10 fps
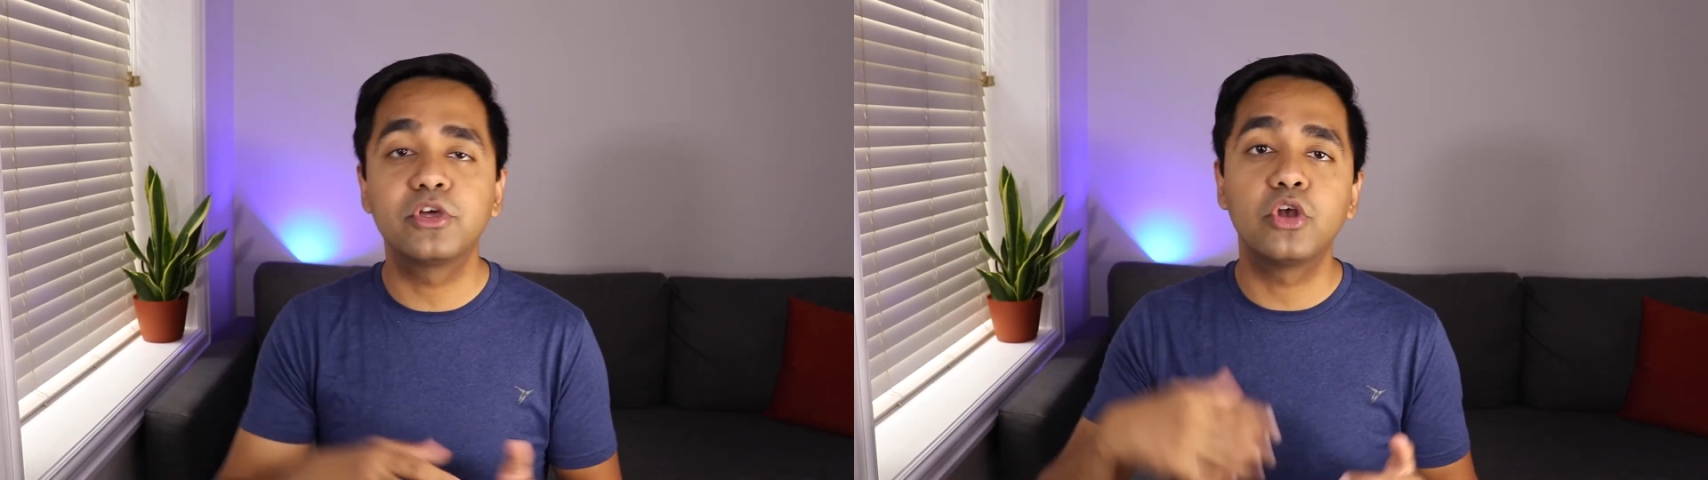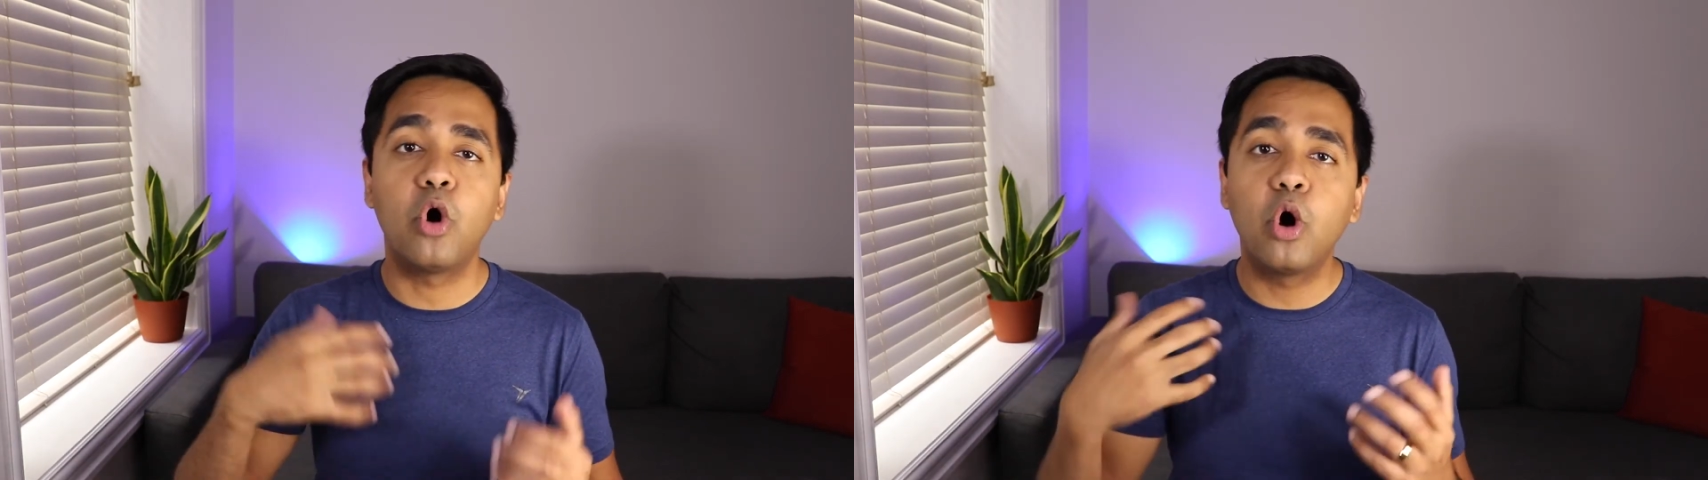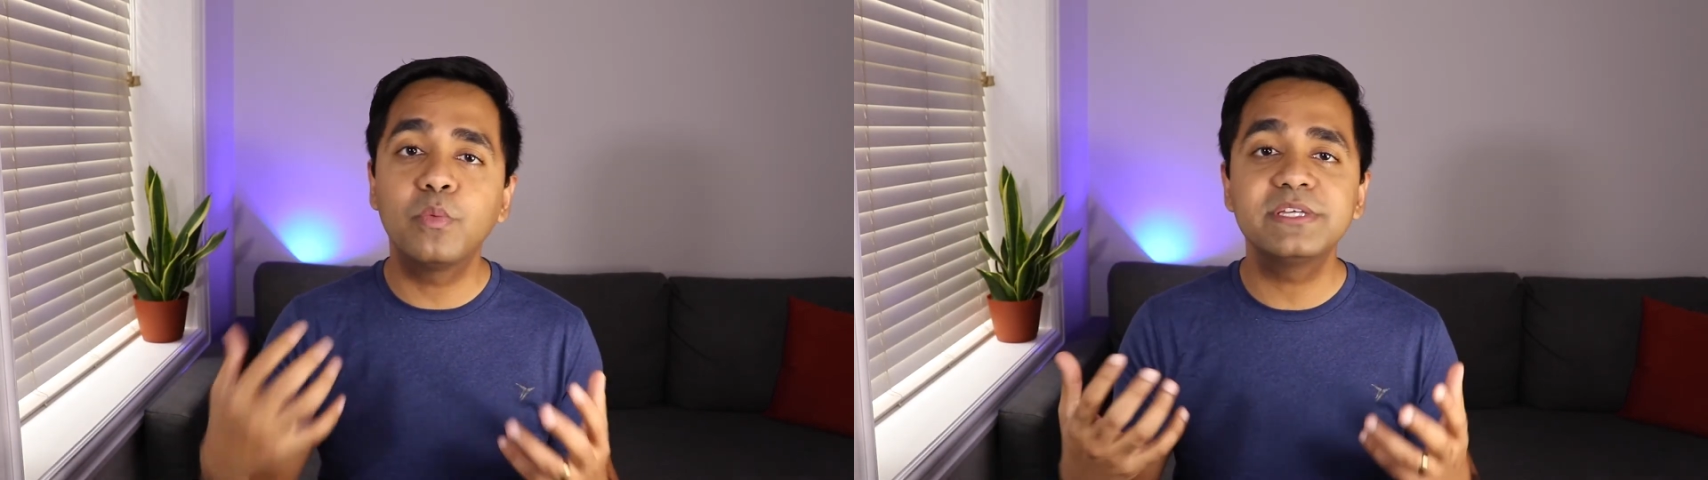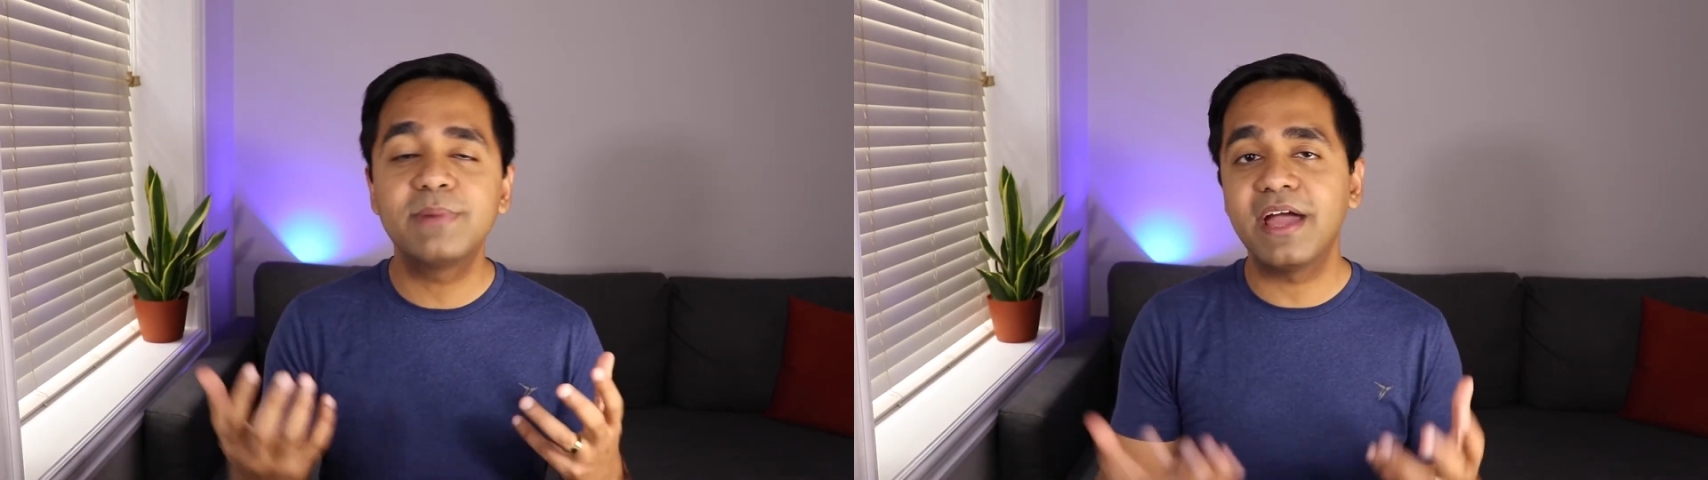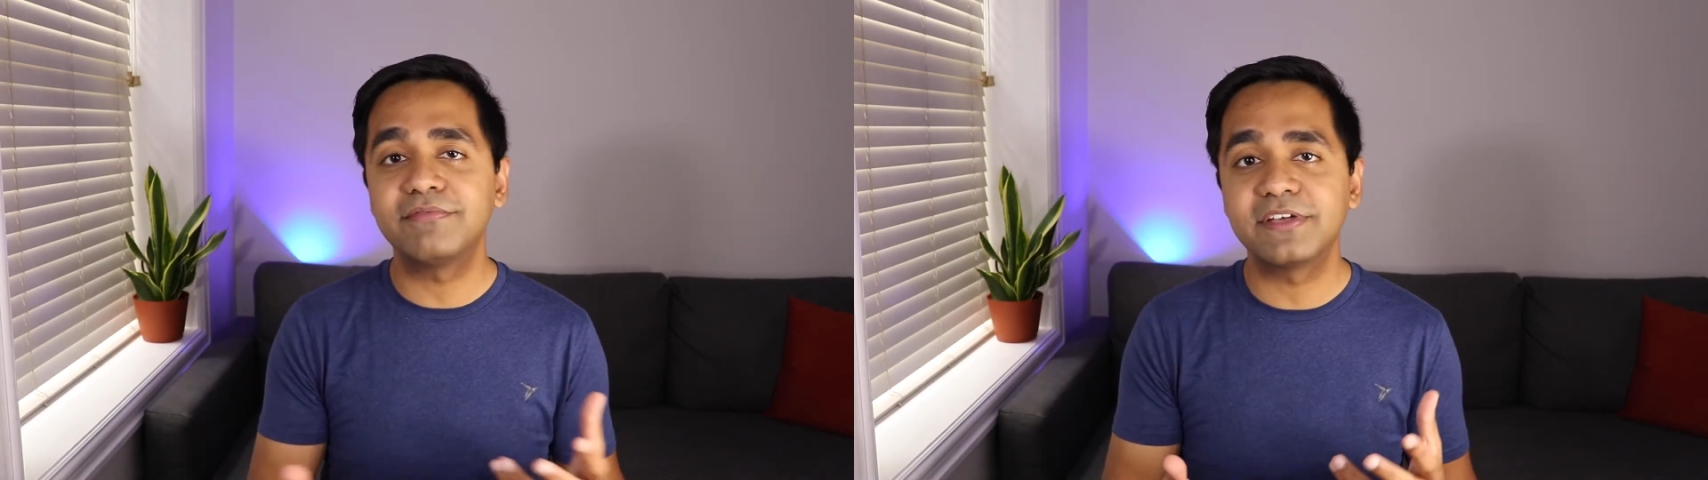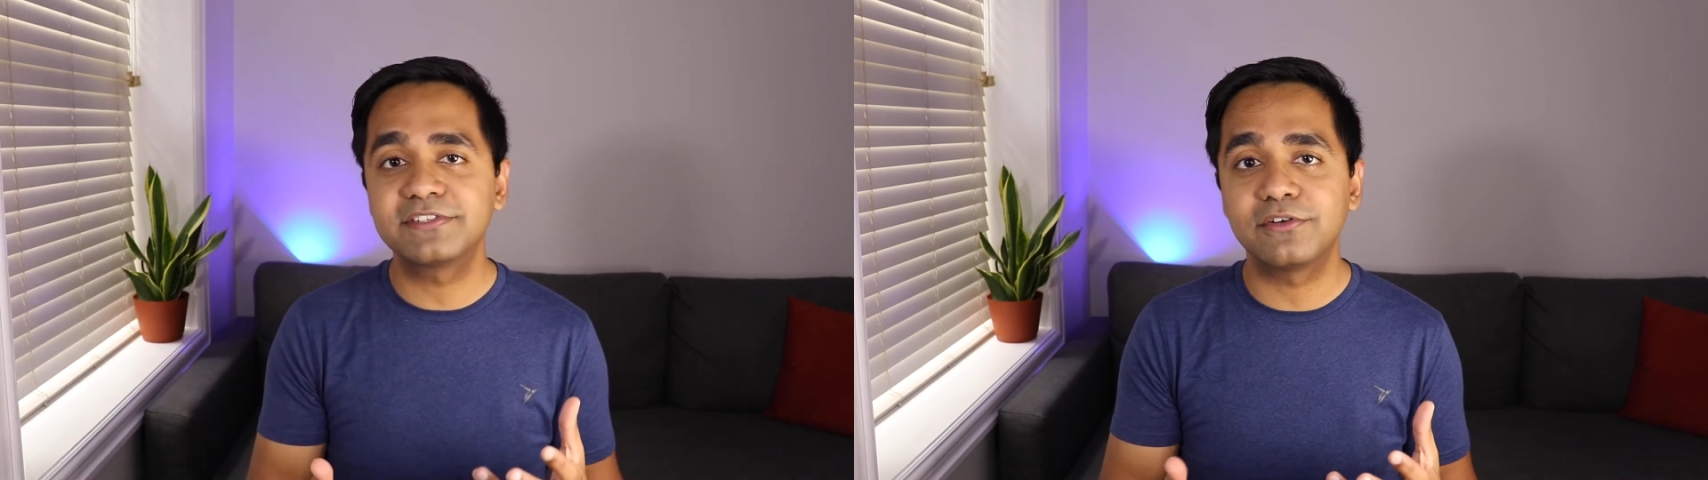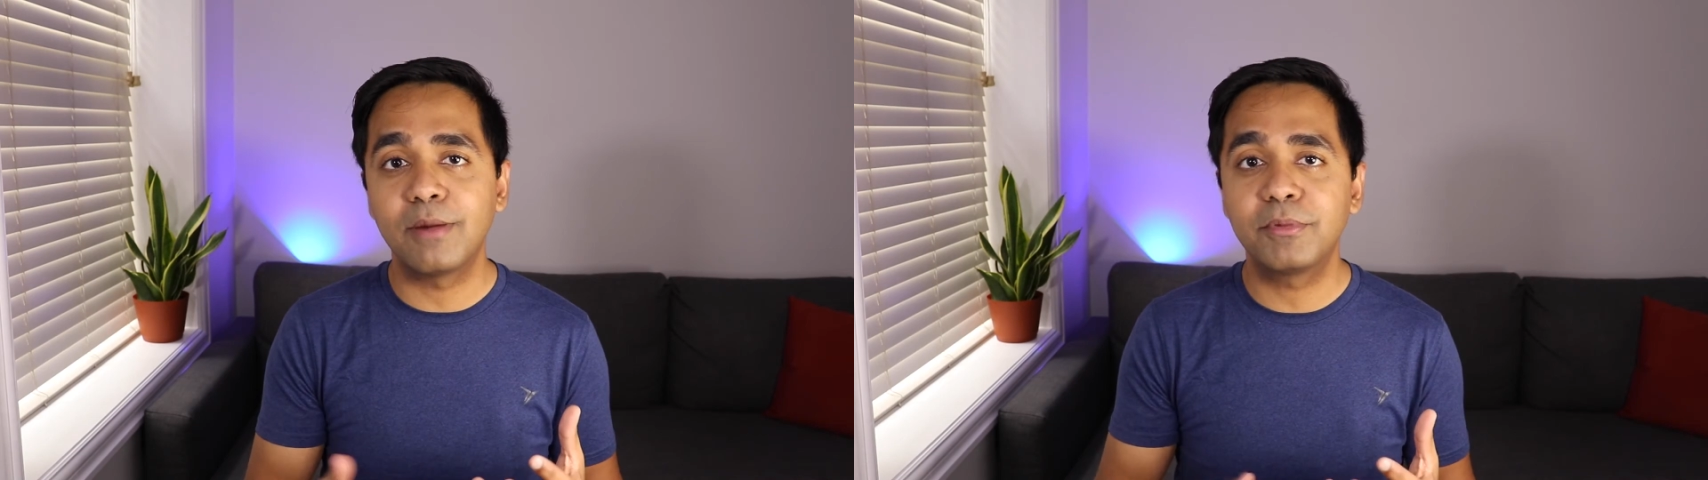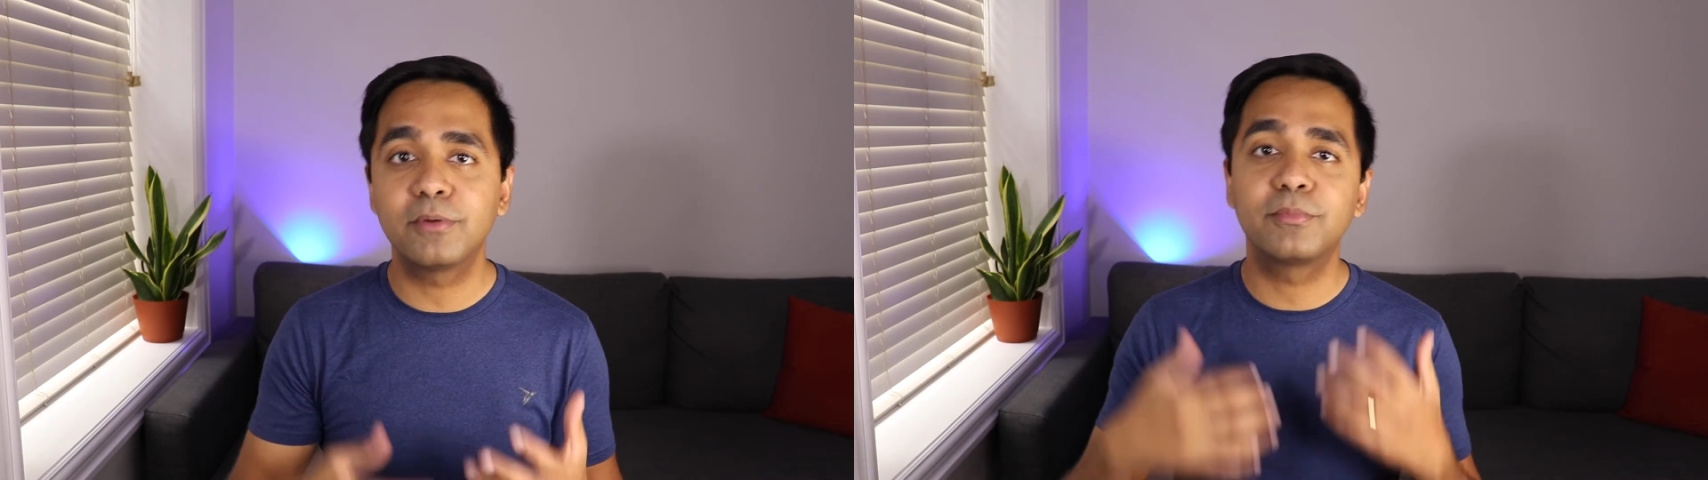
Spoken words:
you can always buy a fixer-upper,